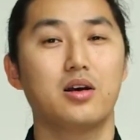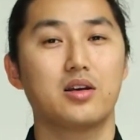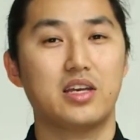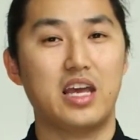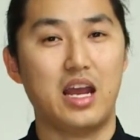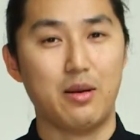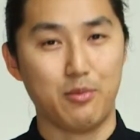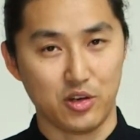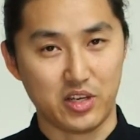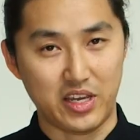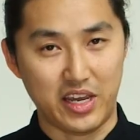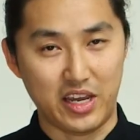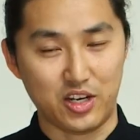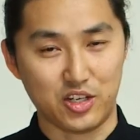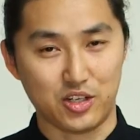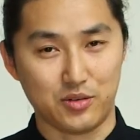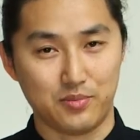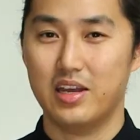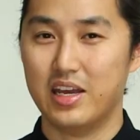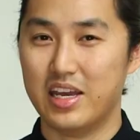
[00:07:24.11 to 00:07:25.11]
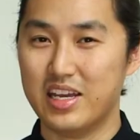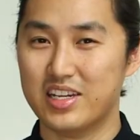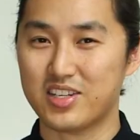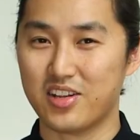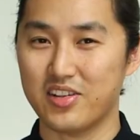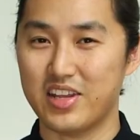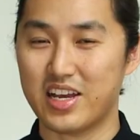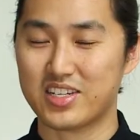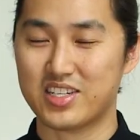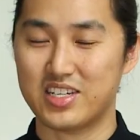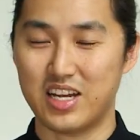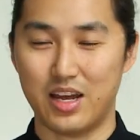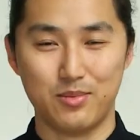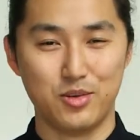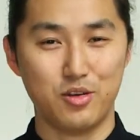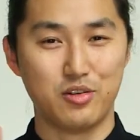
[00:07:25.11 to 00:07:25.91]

Camera Cage. Until next time,